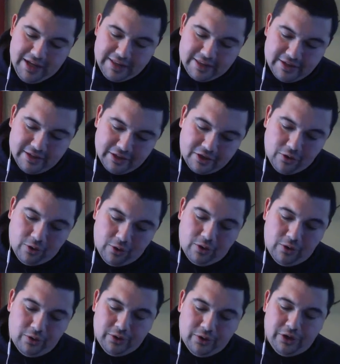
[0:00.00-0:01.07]
Ethan,
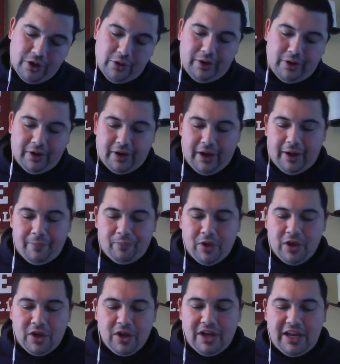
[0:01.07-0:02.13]
Nicole, and Huey, okay?
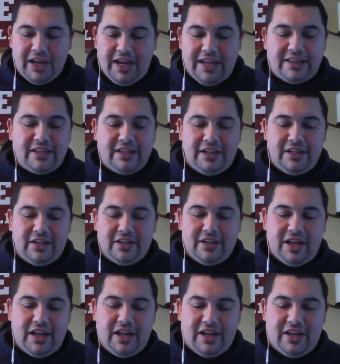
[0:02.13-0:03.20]
Ethan
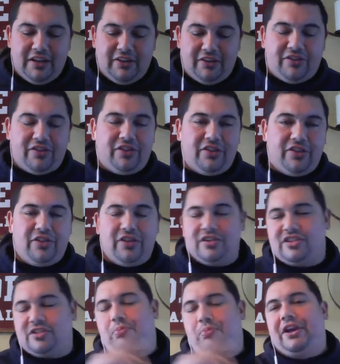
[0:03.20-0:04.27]
is
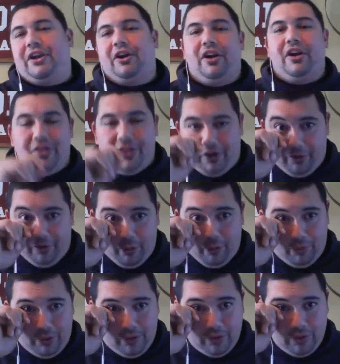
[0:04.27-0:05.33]
the speaker in the
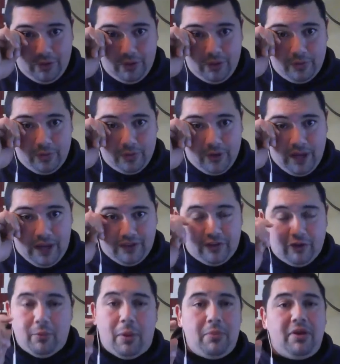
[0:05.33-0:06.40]
group, okay?
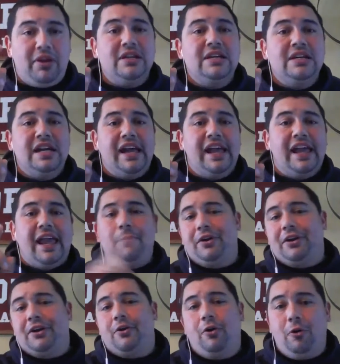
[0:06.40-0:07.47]
So maybe him
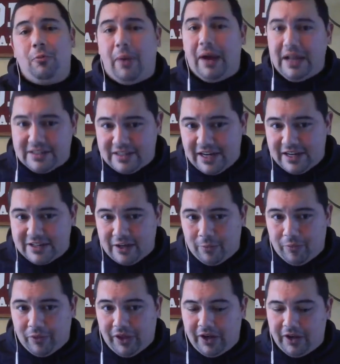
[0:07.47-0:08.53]
and Nicole might say
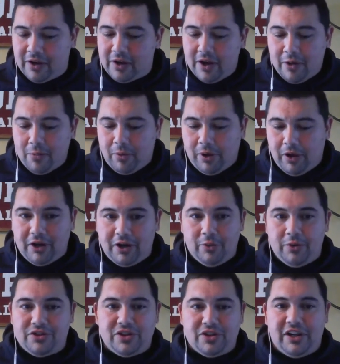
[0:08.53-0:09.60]
something, but
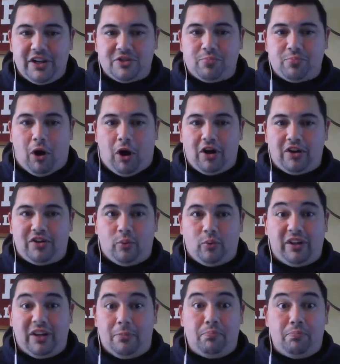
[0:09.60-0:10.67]
Huey's done his part to
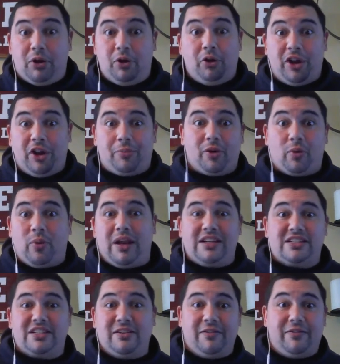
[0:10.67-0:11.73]
really build up the
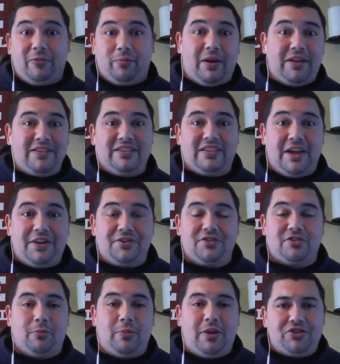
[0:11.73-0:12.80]
rest of the presentation.
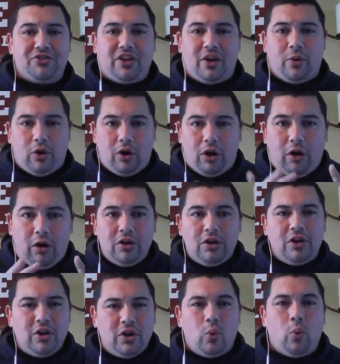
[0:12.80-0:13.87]
So make sure that we're all
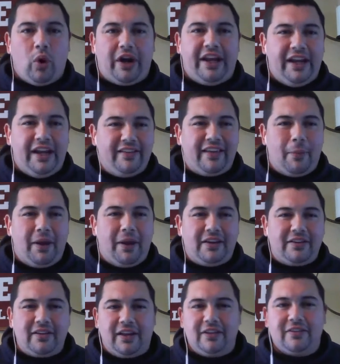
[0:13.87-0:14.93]
working. Does that
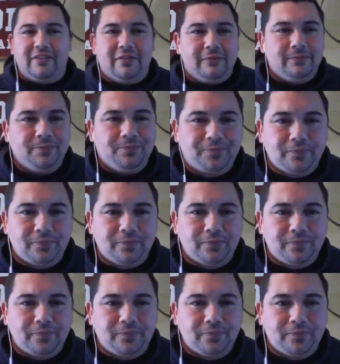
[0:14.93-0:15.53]
make sense?